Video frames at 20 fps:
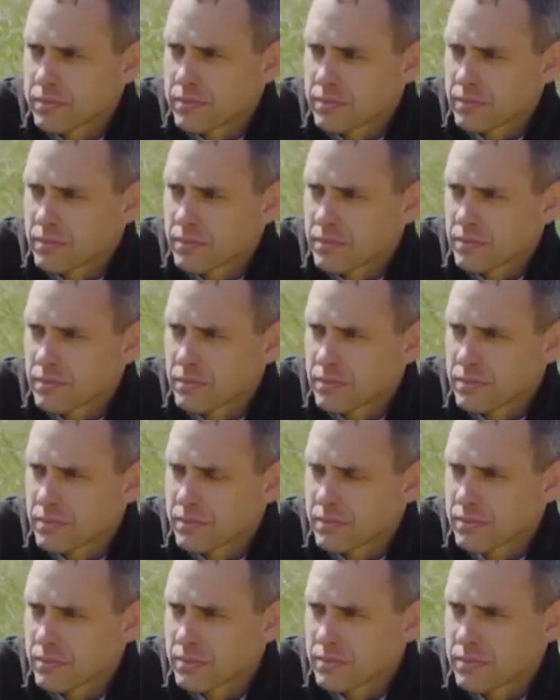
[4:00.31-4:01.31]

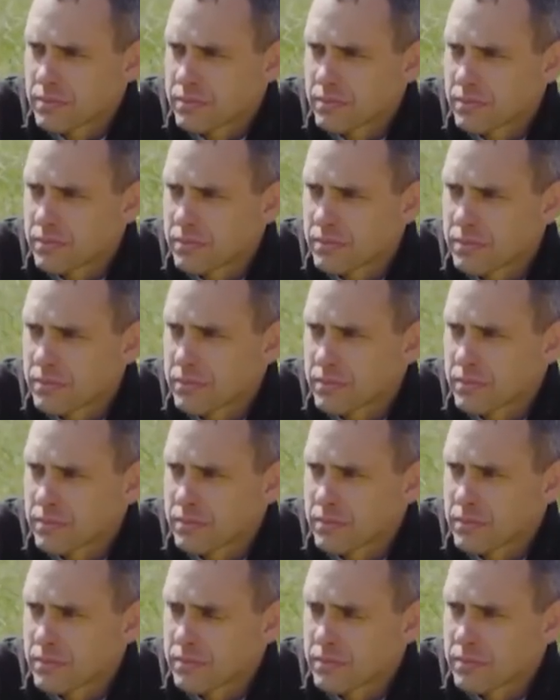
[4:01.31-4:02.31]

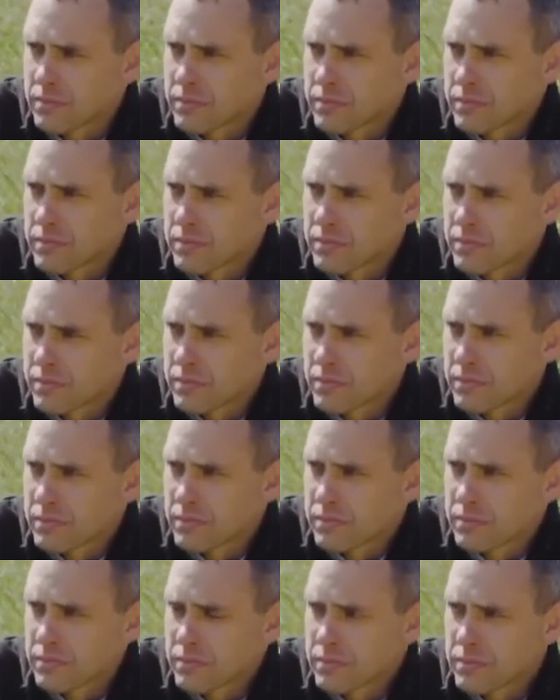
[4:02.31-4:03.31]

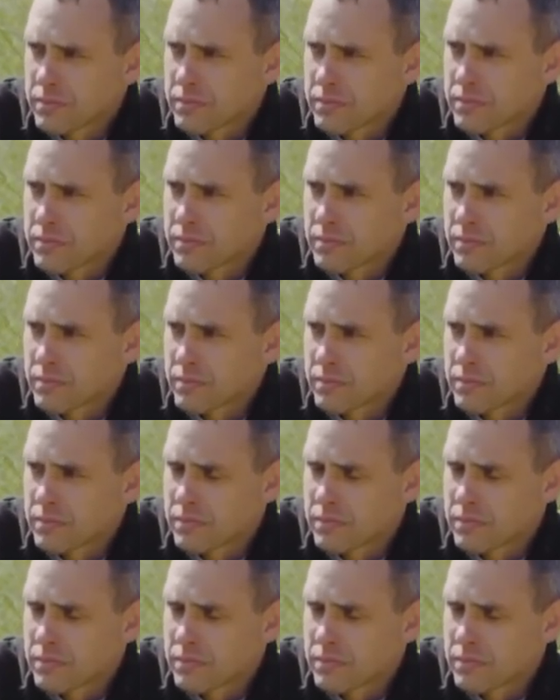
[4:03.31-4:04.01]
The person shown says nothing.